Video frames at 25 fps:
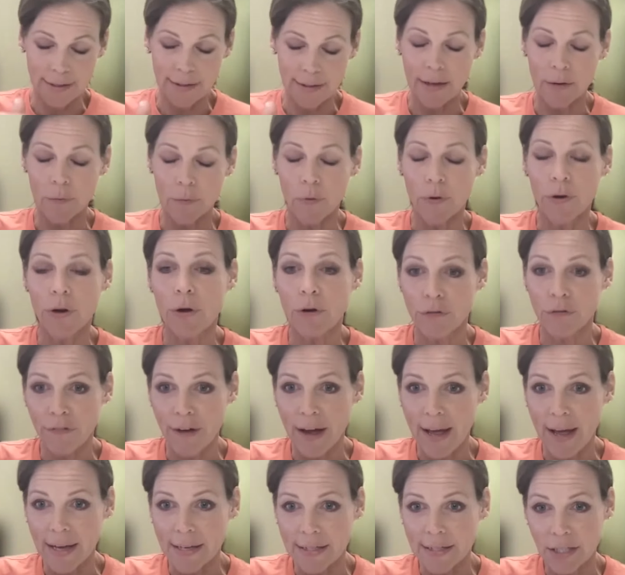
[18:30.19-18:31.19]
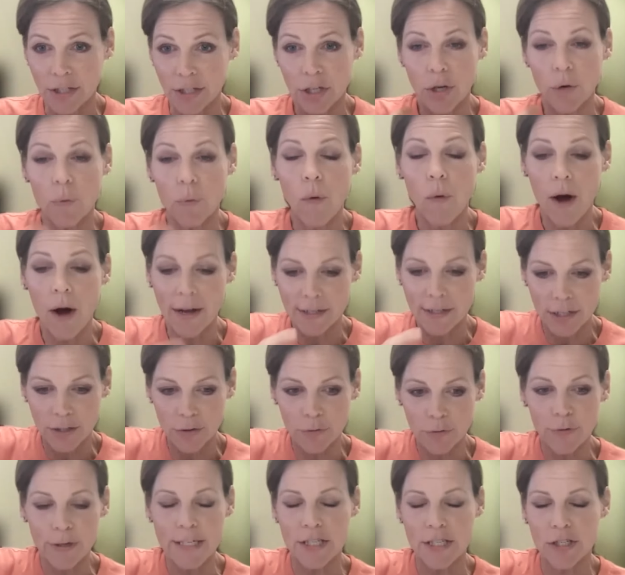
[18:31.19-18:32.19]
that will notify us that you want
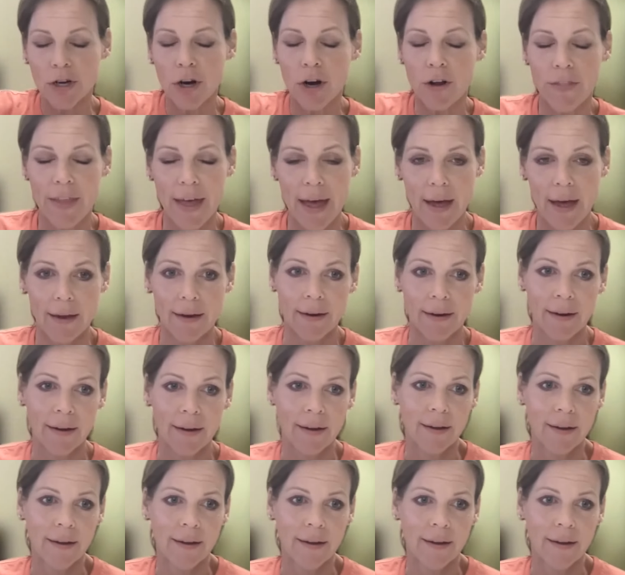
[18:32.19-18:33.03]
to restart that.